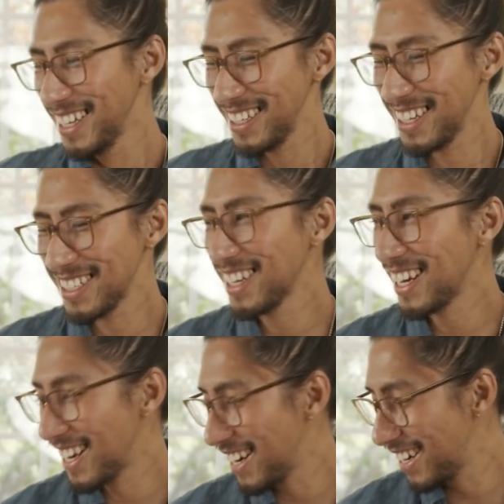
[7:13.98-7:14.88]
You guys are
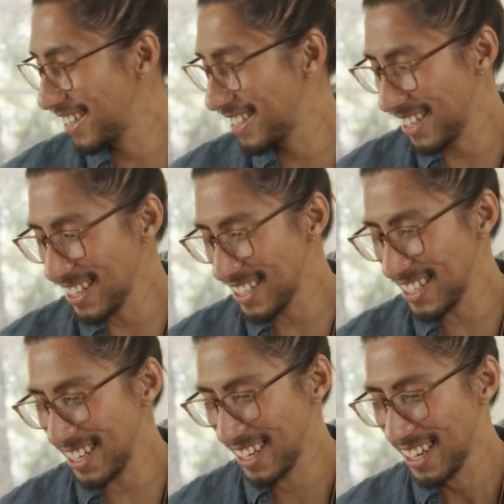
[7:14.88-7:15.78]
hilarious. Let's
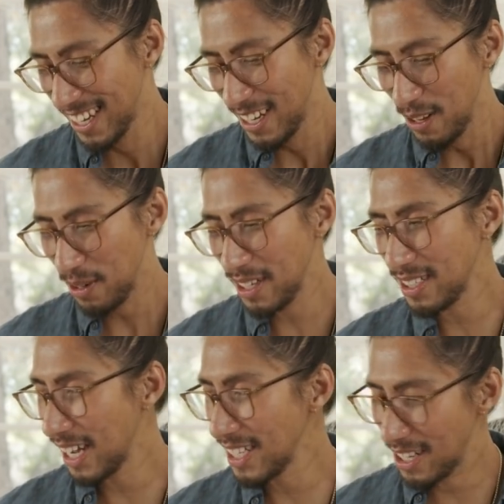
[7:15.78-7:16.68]
see. What are
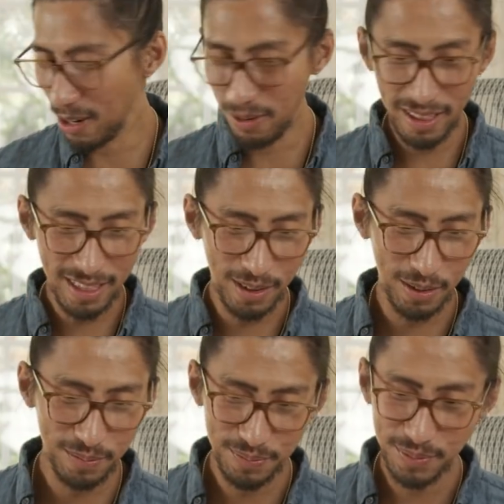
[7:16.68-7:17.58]
you guys going
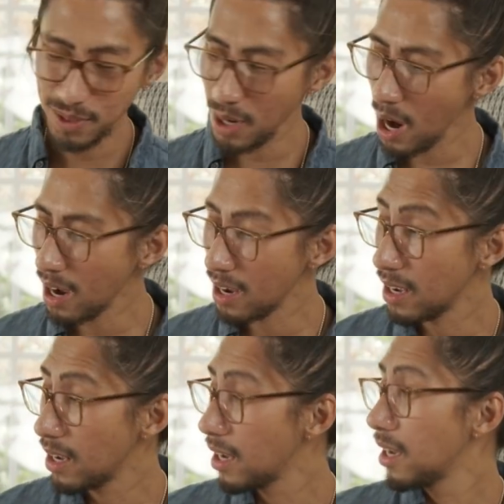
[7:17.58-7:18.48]
through? Okay.
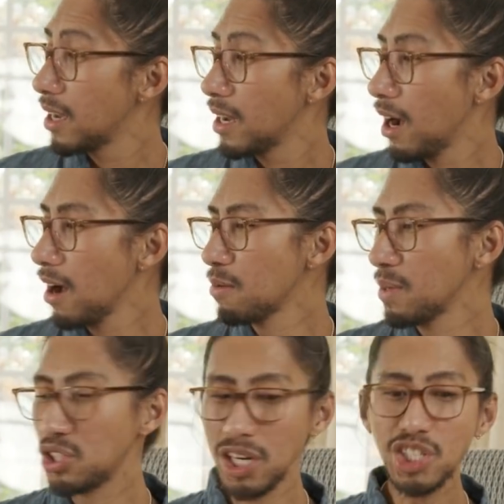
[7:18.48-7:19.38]
Oh,
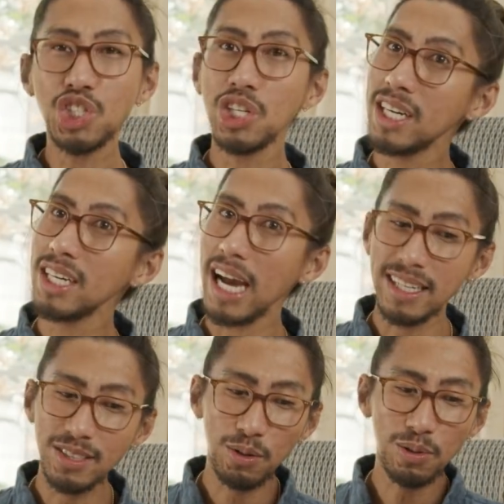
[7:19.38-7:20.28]
magician,
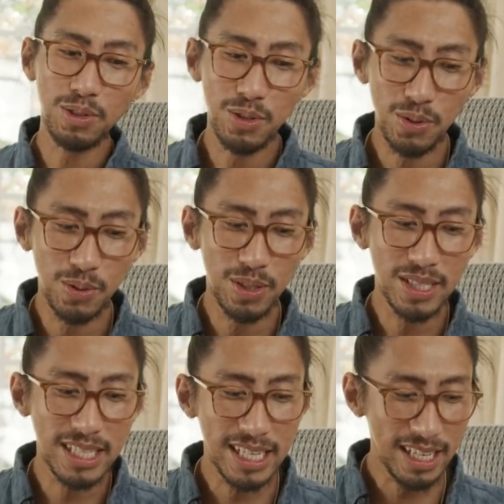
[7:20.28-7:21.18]
I told you. You
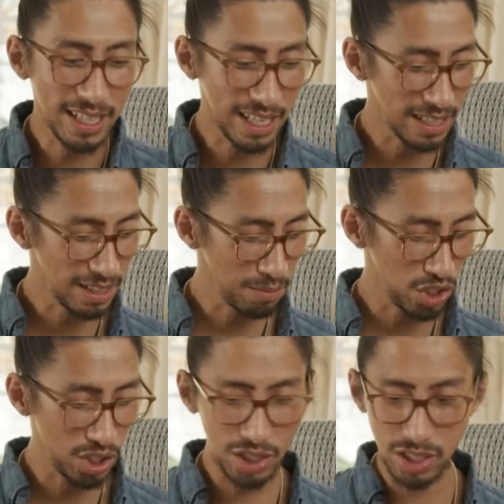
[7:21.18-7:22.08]
see, that is the
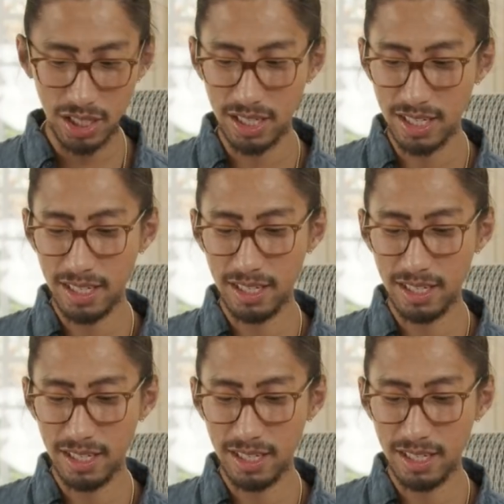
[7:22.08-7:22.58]
magician.